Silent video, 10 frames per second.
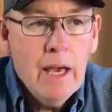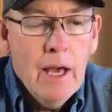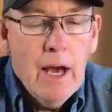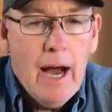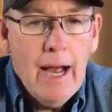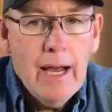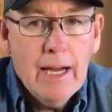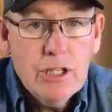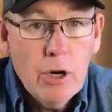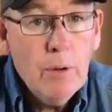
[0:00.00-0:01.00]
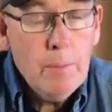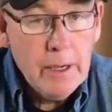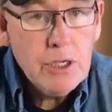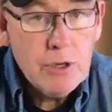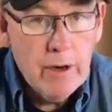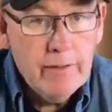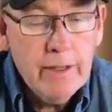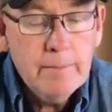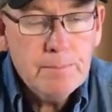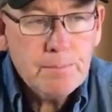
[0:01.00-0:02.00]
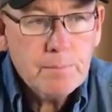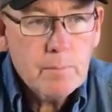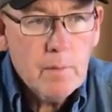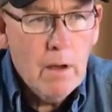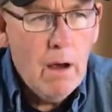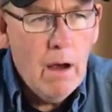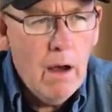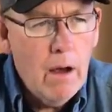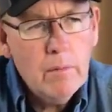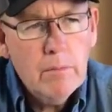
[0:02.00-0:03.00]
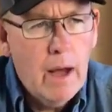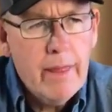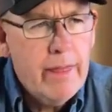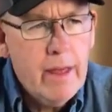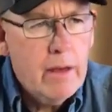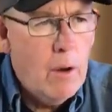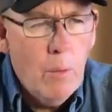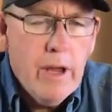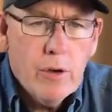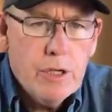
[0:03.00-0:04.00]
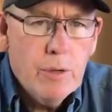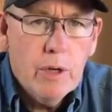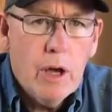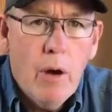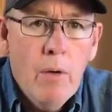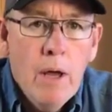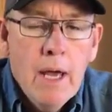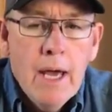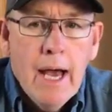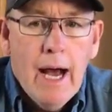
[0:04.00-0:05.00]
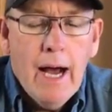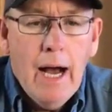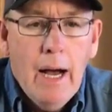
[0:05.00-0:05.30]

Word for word: I think I, I showed a picture of it, um, I think a week or two ago.